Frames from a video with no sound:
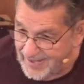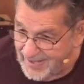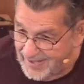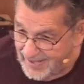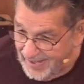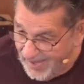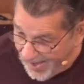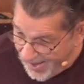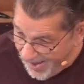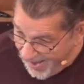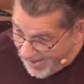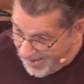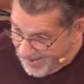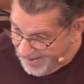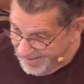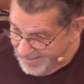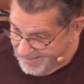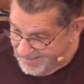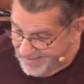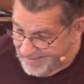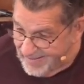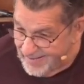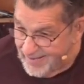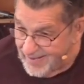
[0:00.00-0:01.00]

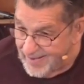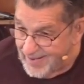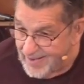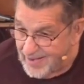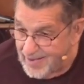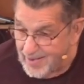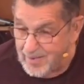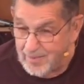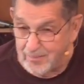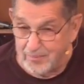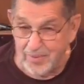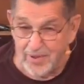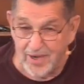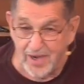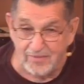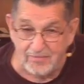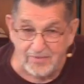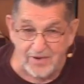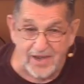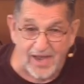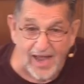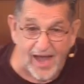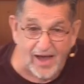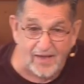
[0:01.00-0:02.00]
Yeah. But
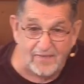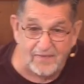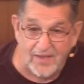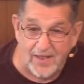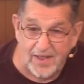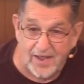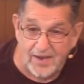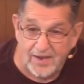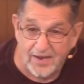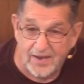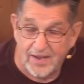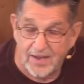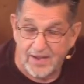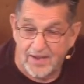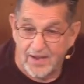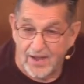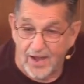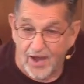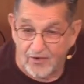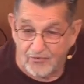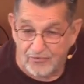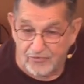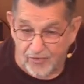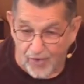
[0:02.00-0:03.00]
every now and then,
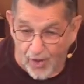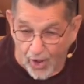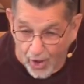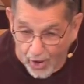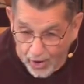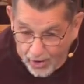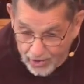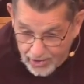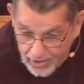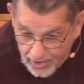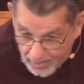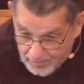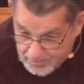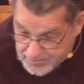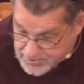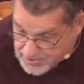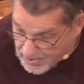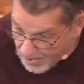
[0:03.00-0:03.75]
a flaw comes